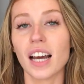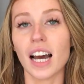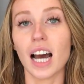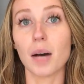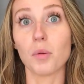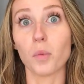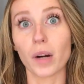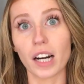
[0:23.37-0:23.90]

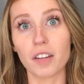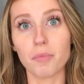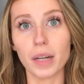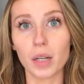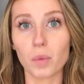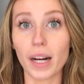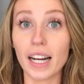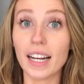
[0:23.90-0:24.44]
um, where I've
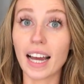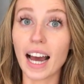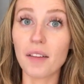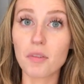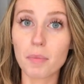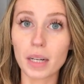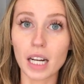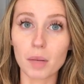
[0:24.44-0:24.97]
been, why I haven't been